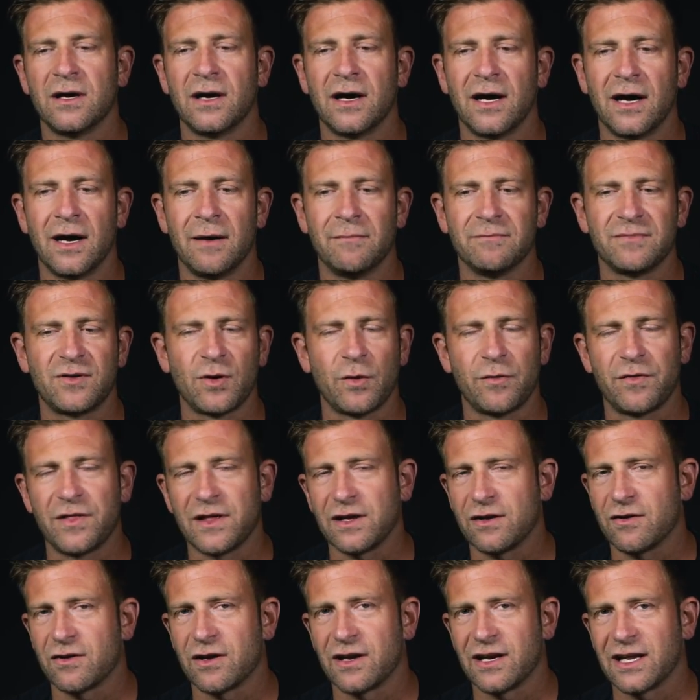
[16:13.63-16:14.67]
Um, don't
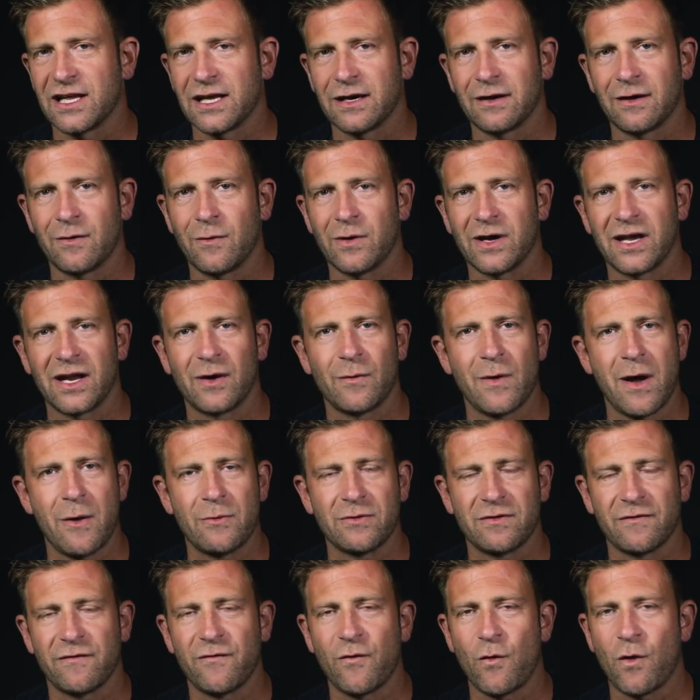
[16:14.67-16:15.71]
think you're gonna get away
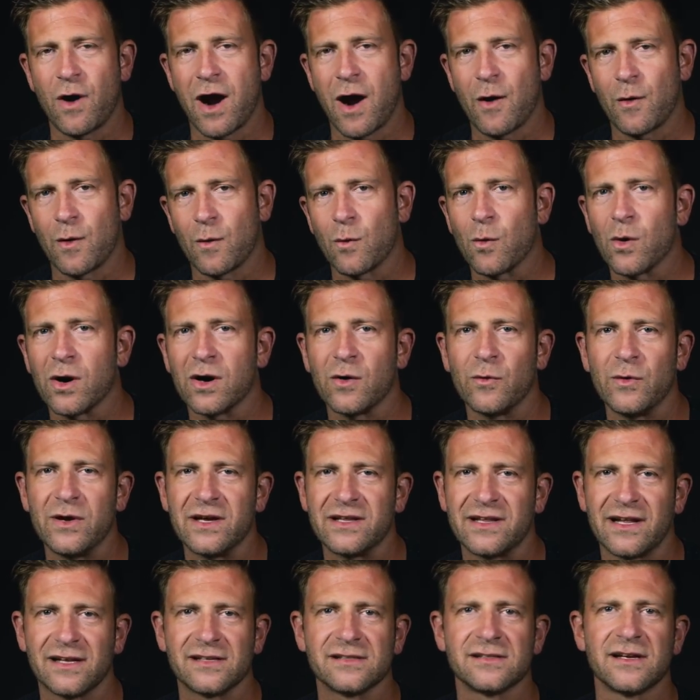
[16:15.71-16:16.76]
with the four-hour work
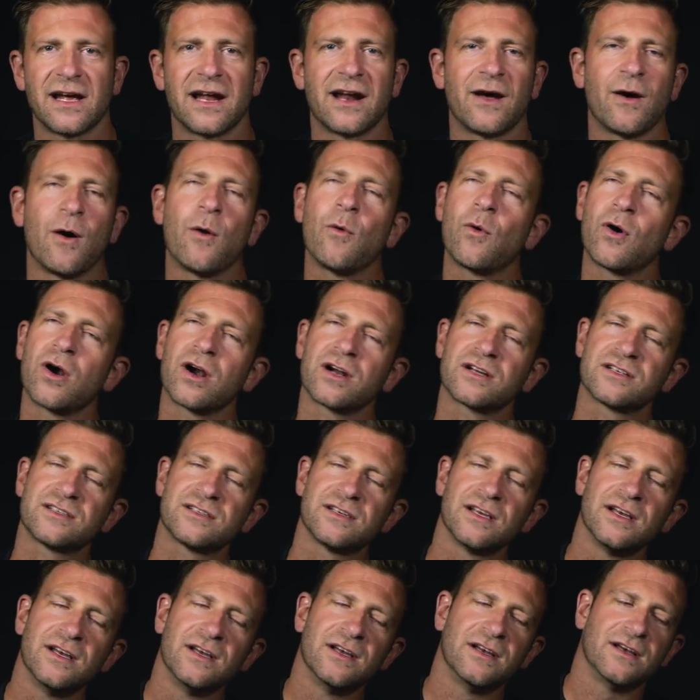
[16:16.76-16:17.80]
week. That's not how it
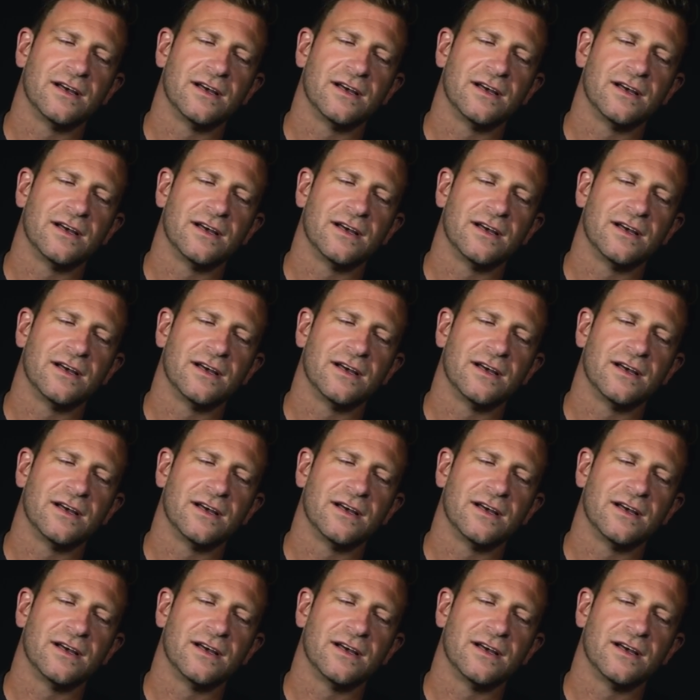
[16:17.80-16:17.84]
works.